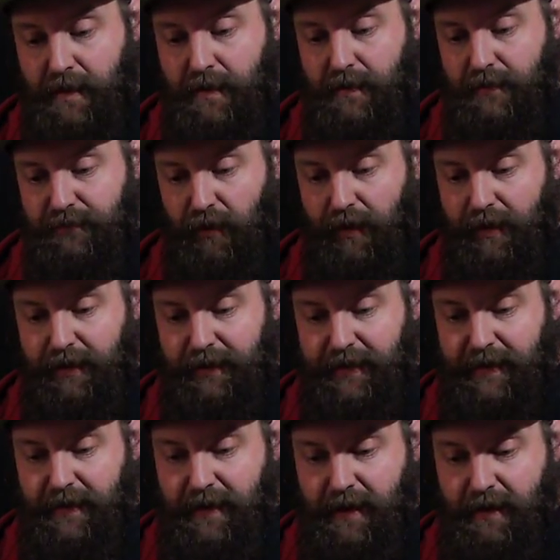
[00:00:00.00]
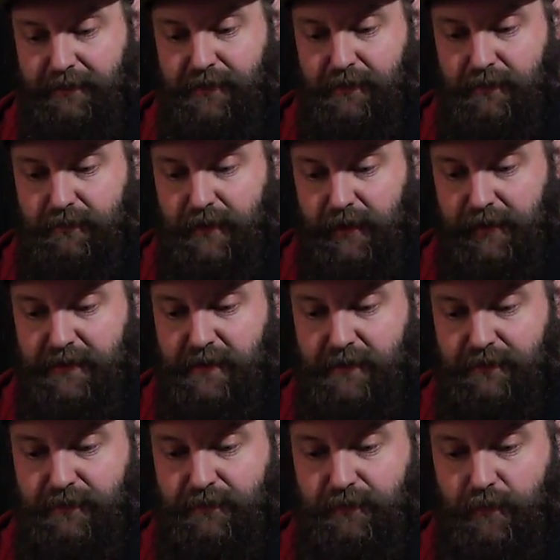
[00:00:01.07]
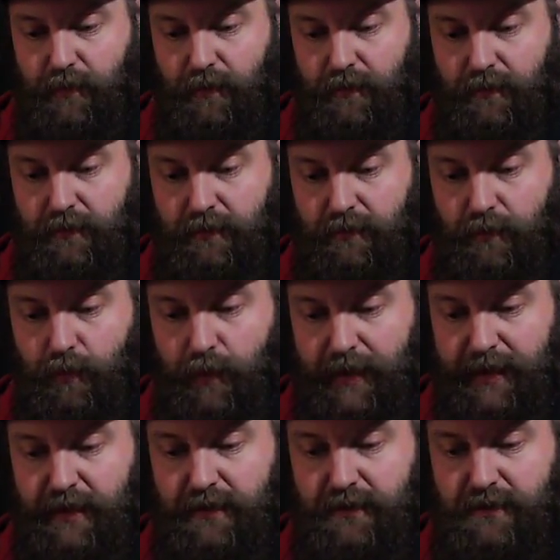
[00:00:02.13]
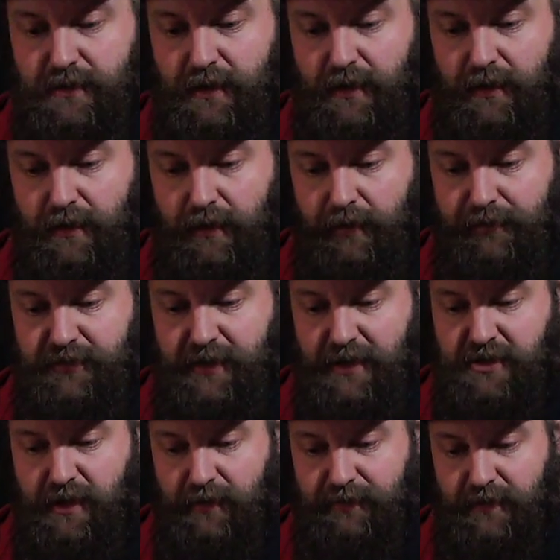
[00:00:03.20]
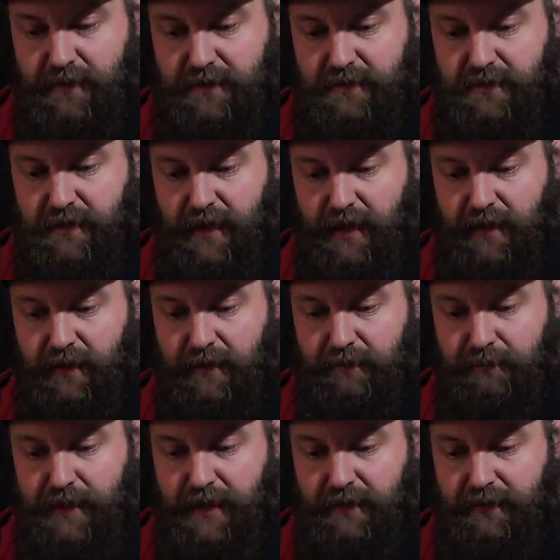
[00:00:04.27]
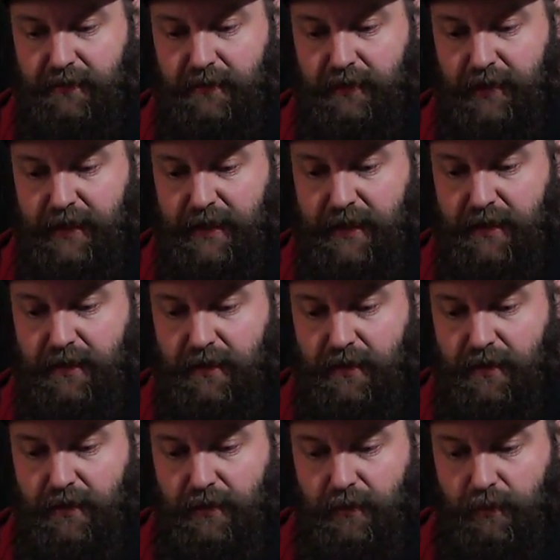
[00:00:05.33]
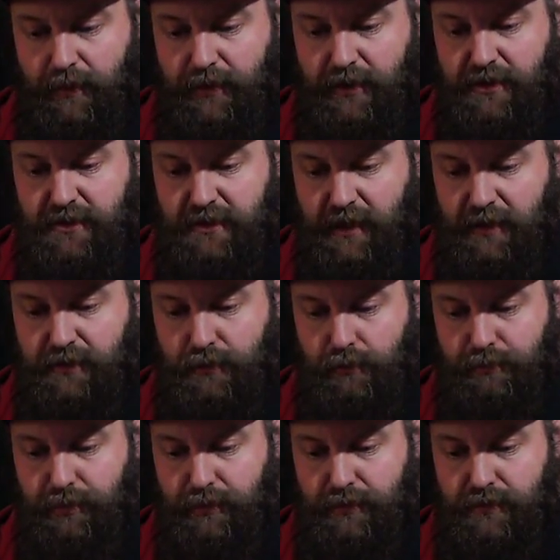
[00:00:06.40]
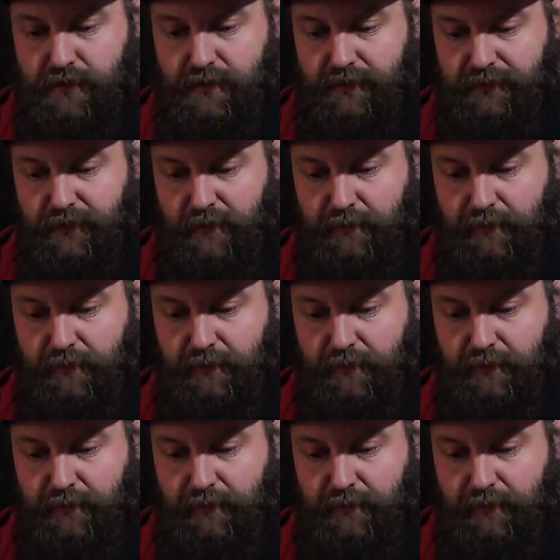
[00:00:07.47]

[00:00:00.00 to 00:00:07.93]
Finally, after relative weeks of such efforts, and admittedly with a subtle boost from